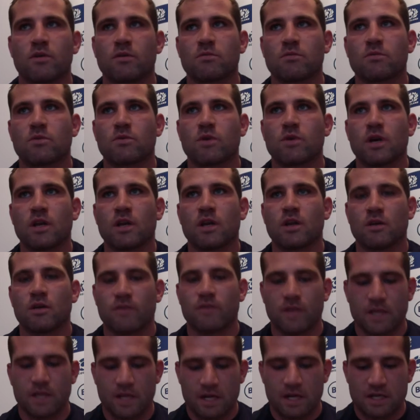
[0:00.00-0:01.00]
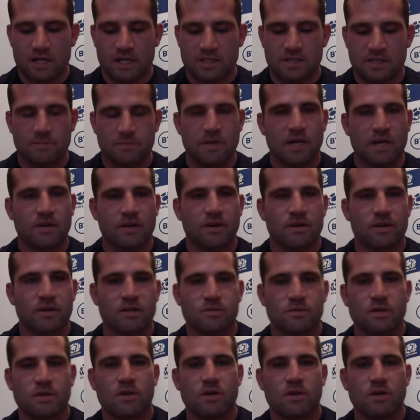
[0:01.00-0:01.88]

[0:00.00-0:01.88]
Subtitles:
quite a lot of other guys in the background as well.